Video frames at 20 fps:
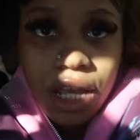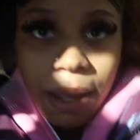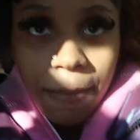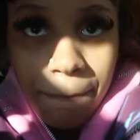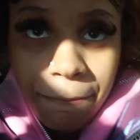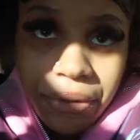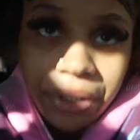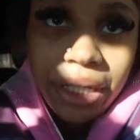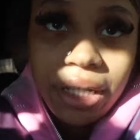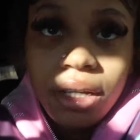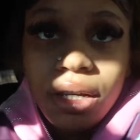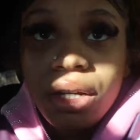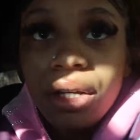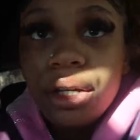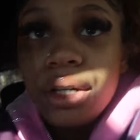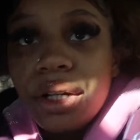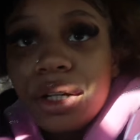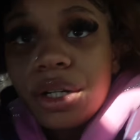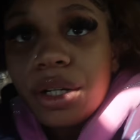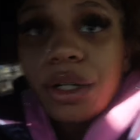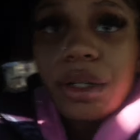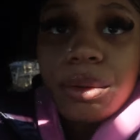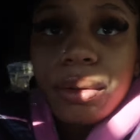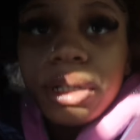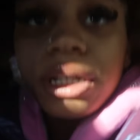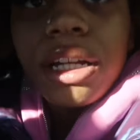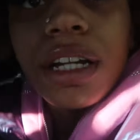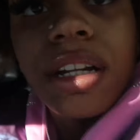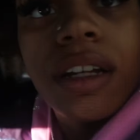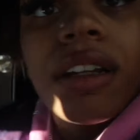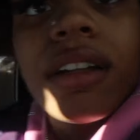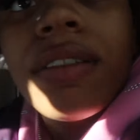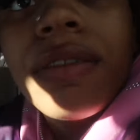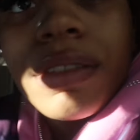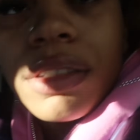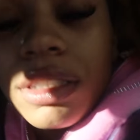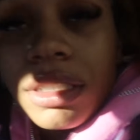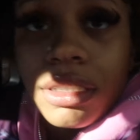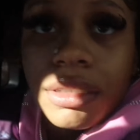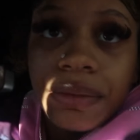up or what else.
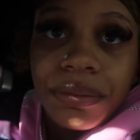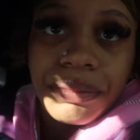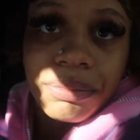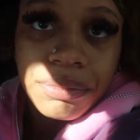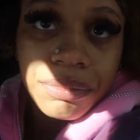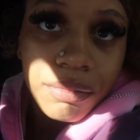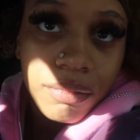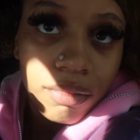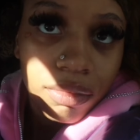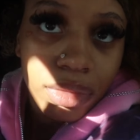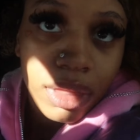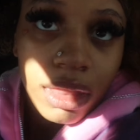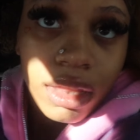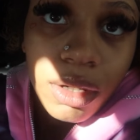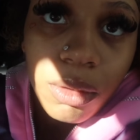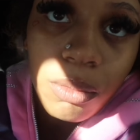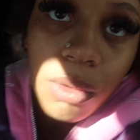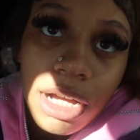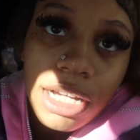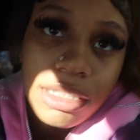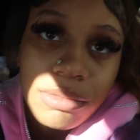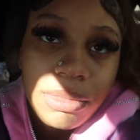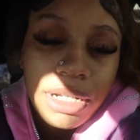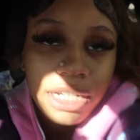Why is